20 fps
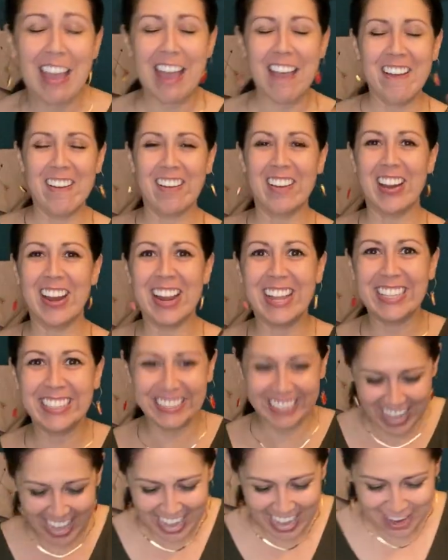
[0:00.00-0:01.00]
every
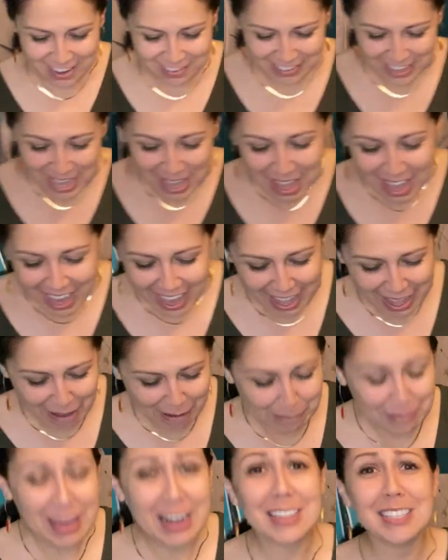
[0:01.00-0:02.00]
live,
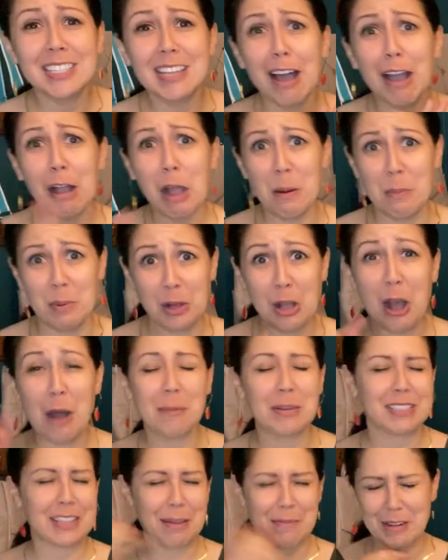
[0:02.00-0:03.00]
um, and I saw a couple
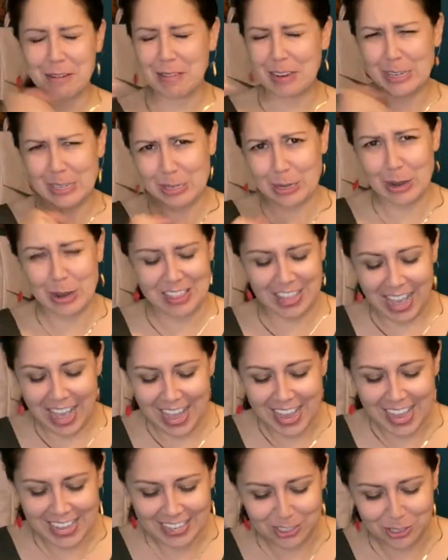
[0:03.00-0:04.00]
comments. I'm gonna make sure that
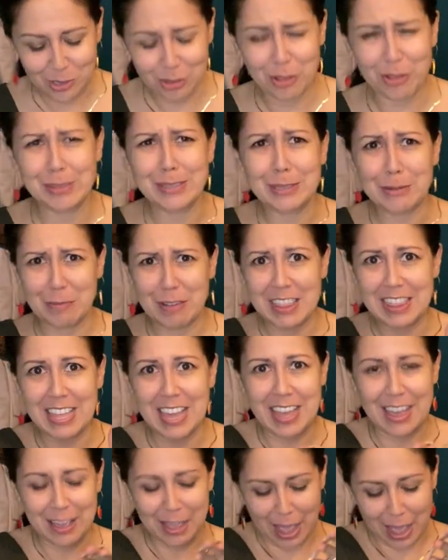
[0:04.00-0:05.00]
I answer those when
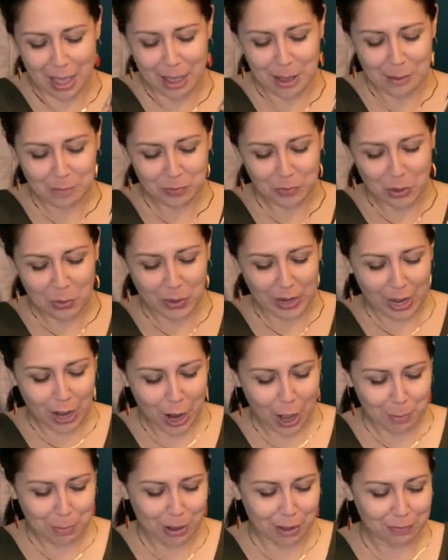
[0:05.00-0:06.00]
that um, when I
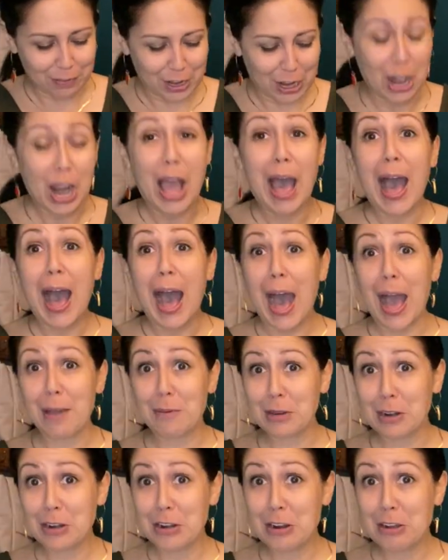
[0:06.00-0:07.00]
hop off here. I
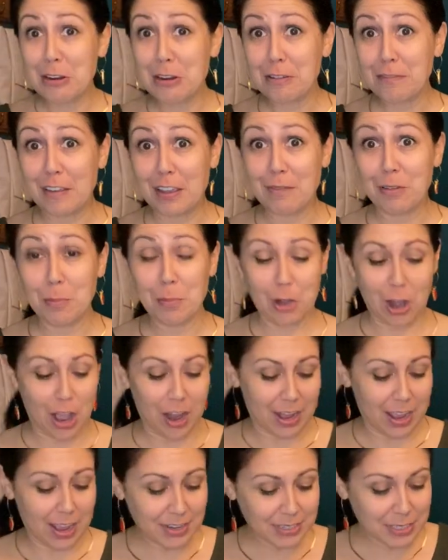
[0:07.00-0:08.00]
wanna know your favorite
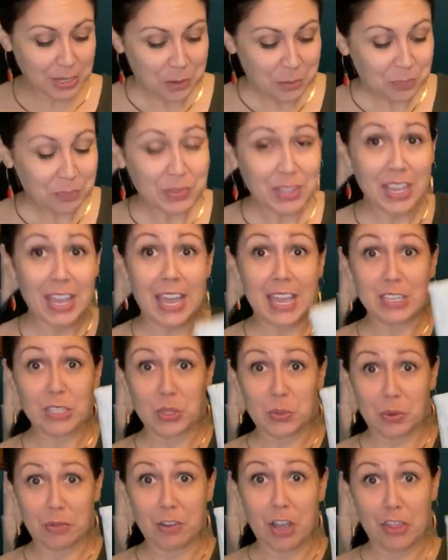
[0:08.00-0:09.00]
product. Okay,
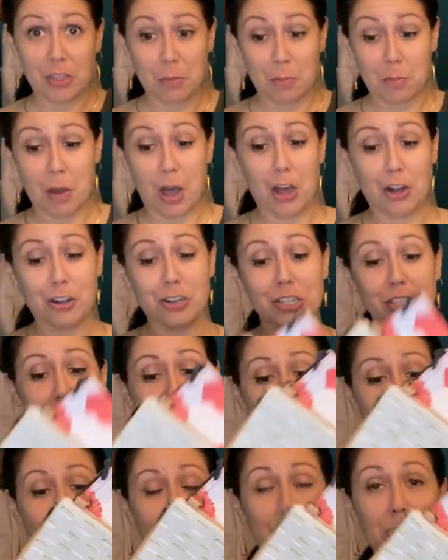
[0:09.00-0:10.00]
so we've got the modern
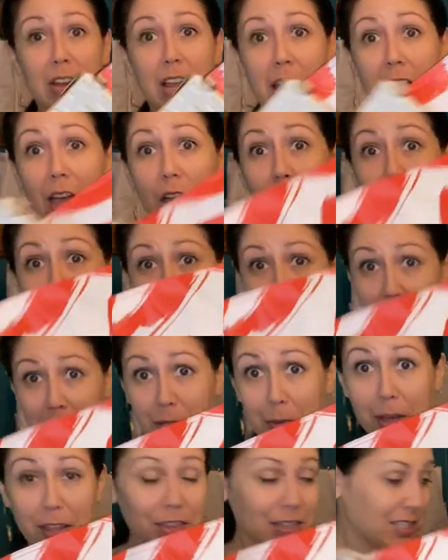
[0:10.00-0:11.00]
tote. We talked
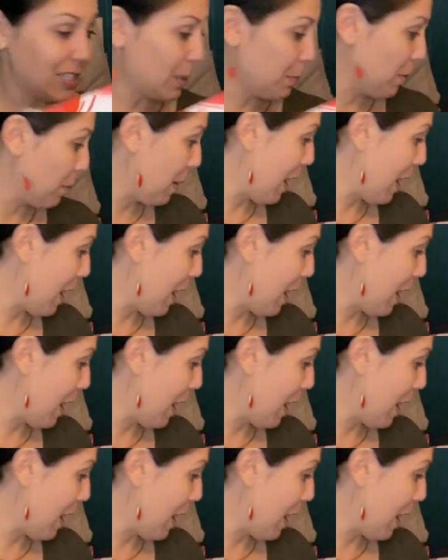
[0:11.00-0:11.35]
about the zipper